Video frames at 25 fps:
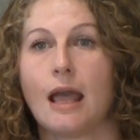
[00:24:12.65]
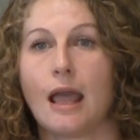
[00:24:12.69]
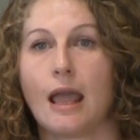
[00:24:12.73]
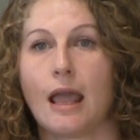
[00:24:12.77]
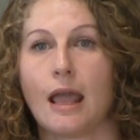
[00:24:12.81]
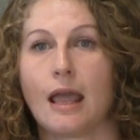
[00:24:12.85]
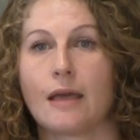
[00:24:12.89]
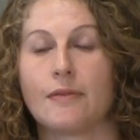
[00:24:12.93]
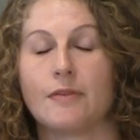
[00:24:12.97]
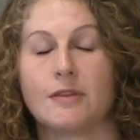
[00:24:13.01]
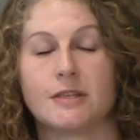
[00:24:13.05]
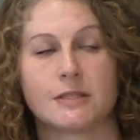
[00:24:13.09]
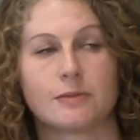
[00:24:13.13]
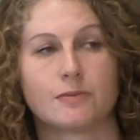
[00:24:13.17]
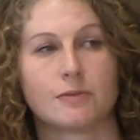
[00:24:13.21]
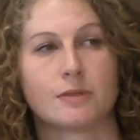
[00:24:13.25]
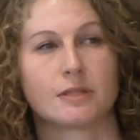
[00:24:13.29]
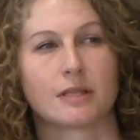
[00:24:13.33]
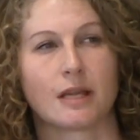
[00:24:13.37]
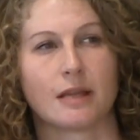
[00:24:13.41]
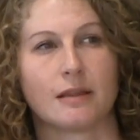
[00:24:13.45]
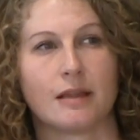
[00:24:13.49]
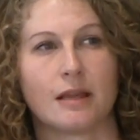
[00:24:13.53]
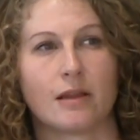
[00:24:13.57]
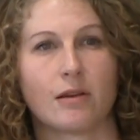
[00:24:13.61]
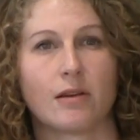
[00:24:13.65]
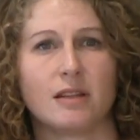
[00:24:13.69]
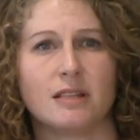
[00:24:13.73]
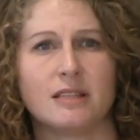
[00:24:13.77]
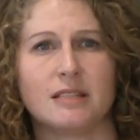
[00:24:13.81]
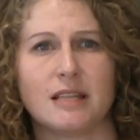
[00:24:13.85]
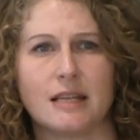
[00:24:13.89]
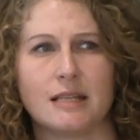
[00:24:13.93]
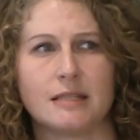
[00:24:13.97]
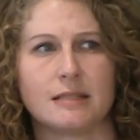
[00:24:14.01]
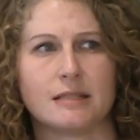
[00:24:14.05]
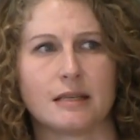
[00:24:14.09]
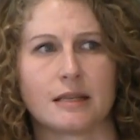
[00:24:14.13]
And this was, I think, on
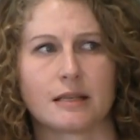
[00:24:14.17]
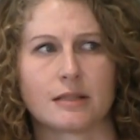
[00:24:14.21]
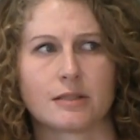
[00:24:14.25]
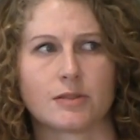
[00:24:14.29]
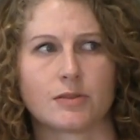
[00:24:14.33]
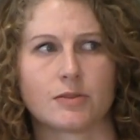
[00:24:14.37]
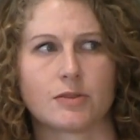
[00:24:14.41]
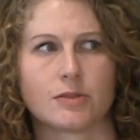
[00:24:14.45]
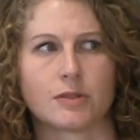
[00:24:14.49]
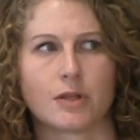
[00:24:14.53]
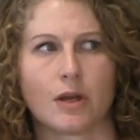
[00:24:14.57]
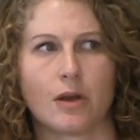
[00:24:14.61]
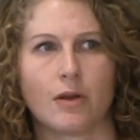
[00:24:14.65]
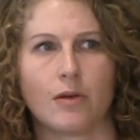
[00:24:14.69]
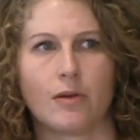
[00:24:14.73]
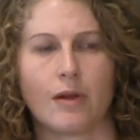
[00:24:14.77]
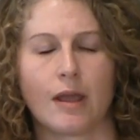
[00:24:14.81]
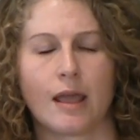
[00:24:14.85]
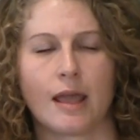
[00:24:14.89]
day 6 or so.